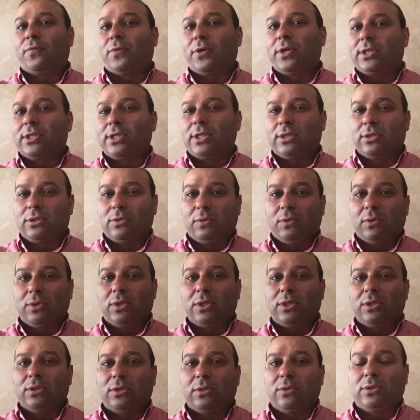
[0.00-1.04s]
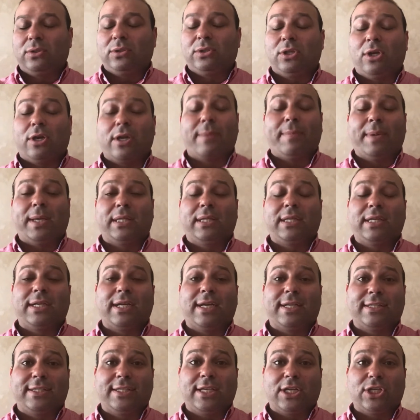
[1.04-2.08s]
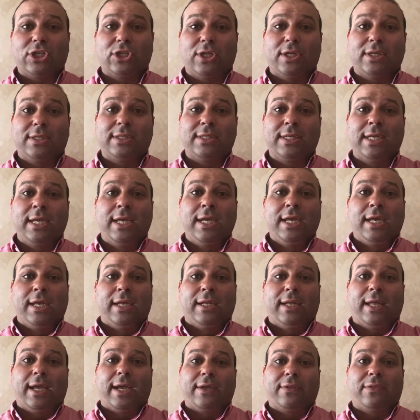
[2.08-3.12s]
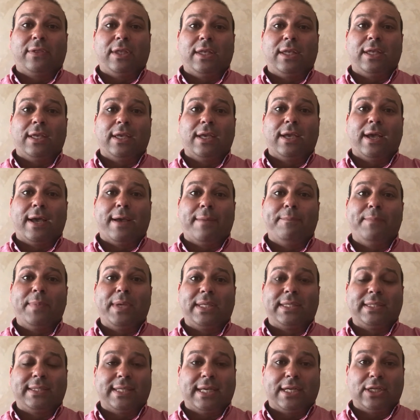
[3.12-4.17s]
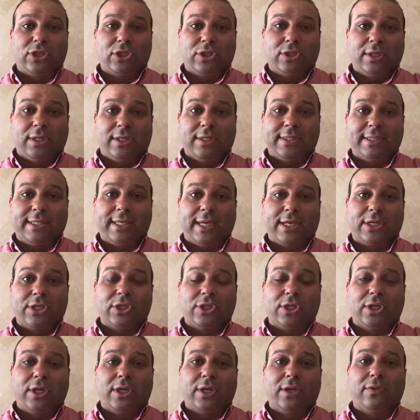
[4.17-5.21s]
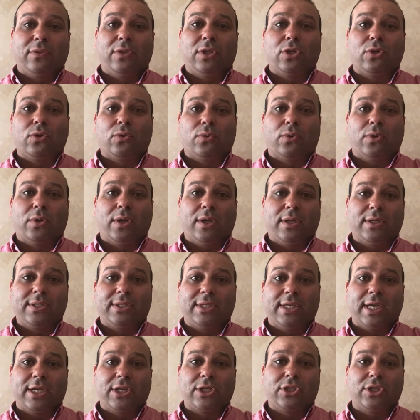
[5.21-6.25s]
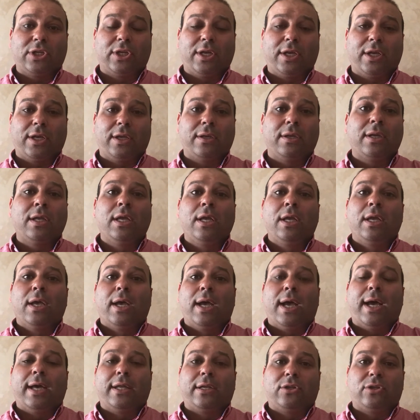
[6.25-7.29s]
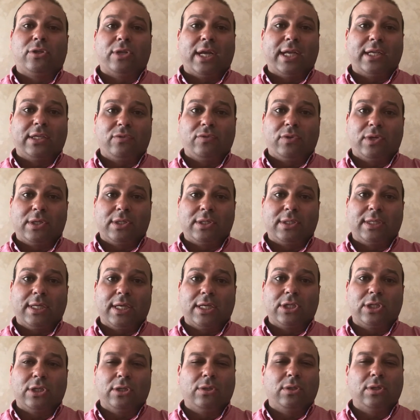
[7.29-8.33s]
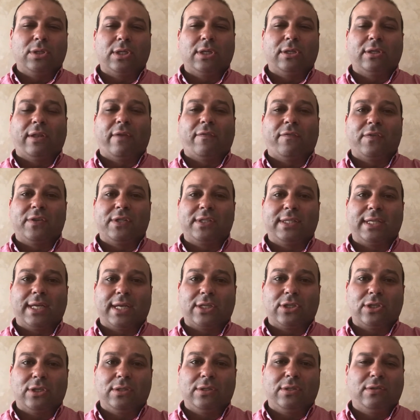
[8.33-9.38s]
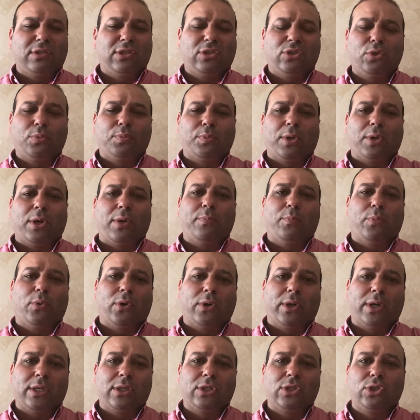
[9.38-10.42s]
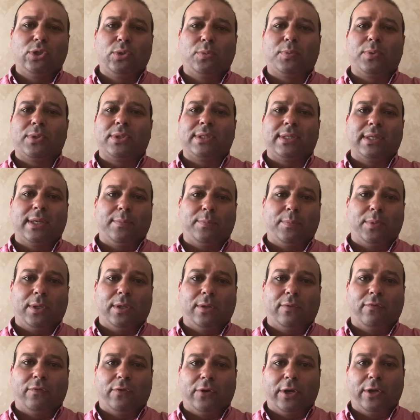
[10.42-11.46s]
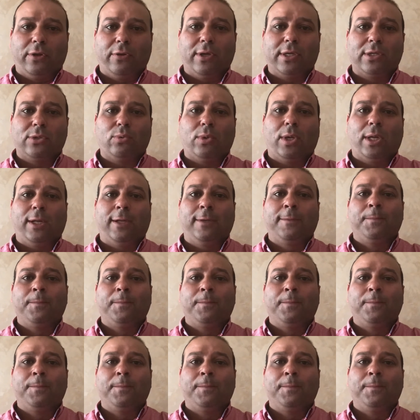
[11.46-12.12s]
instance, so we could talk about the cut sections like the mid-sagittal section, the coronal section, the transverse section. Those are different sections. Super important, super simple for you as well.